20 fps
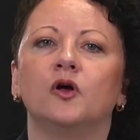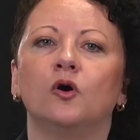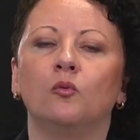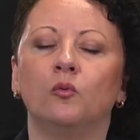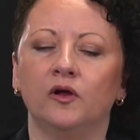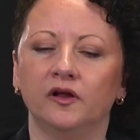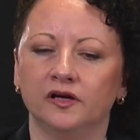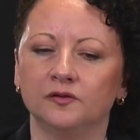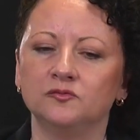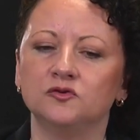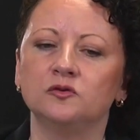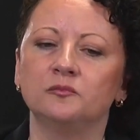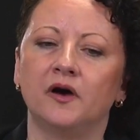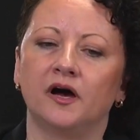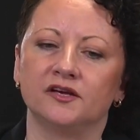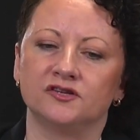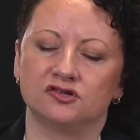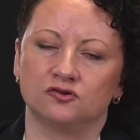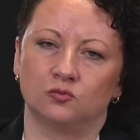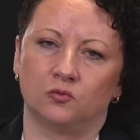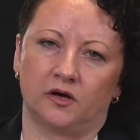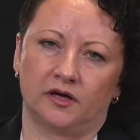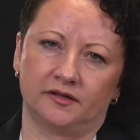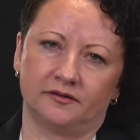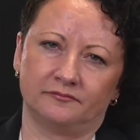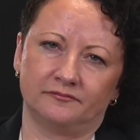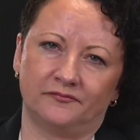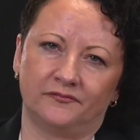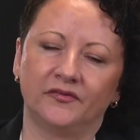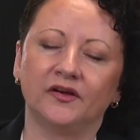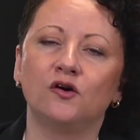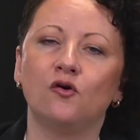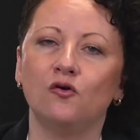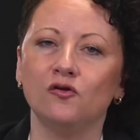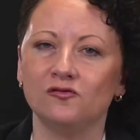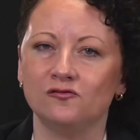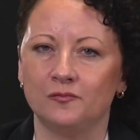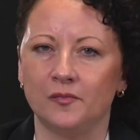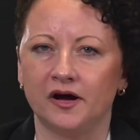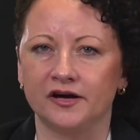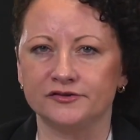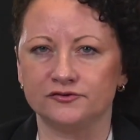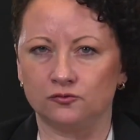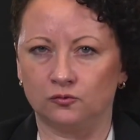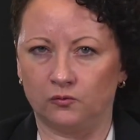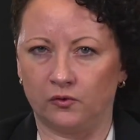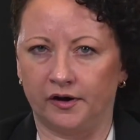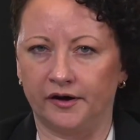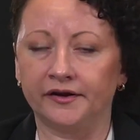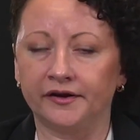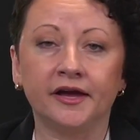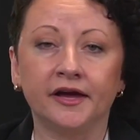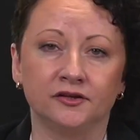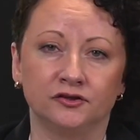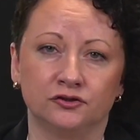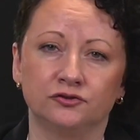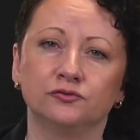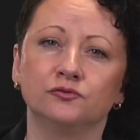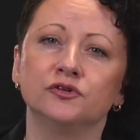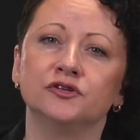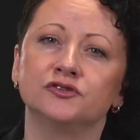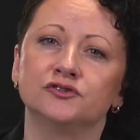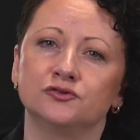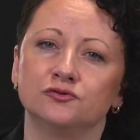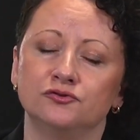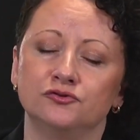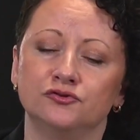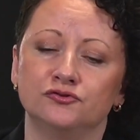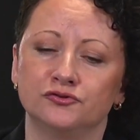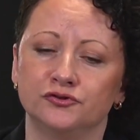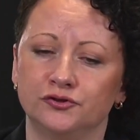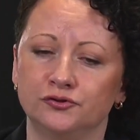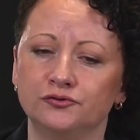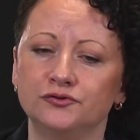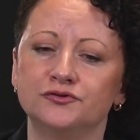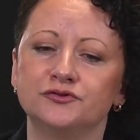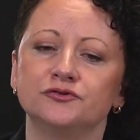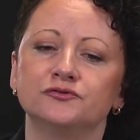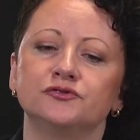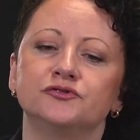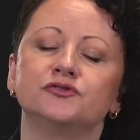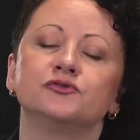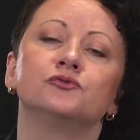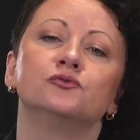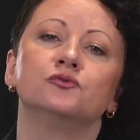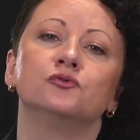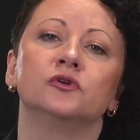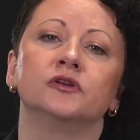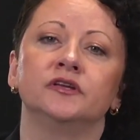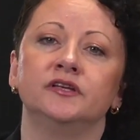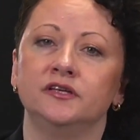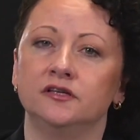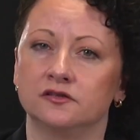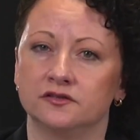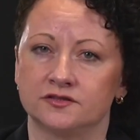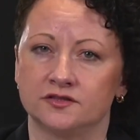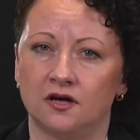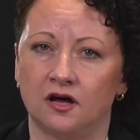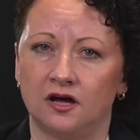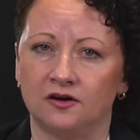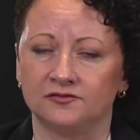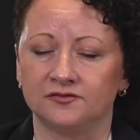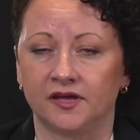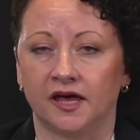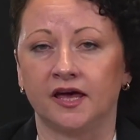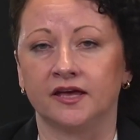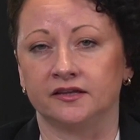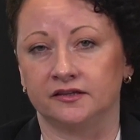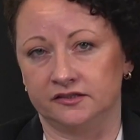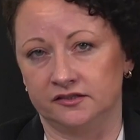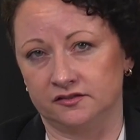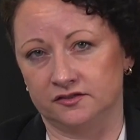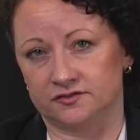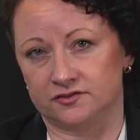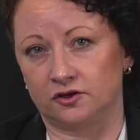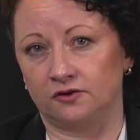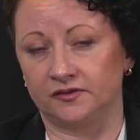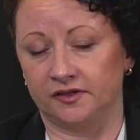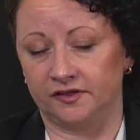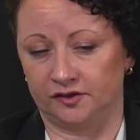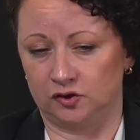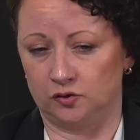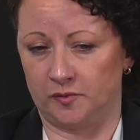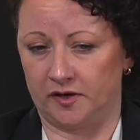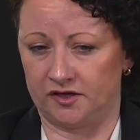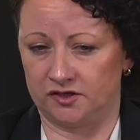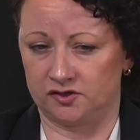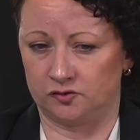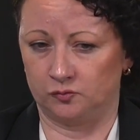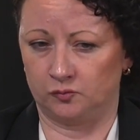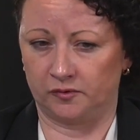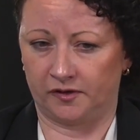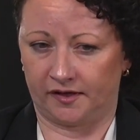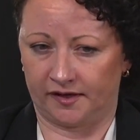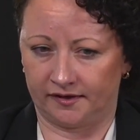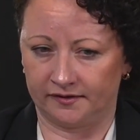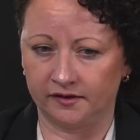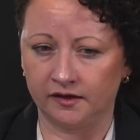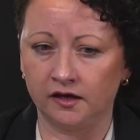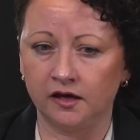Welcome to Module 1. The goal of Module 1 is to introduce you to LegalSoft and LegalSoft Incubation Plan.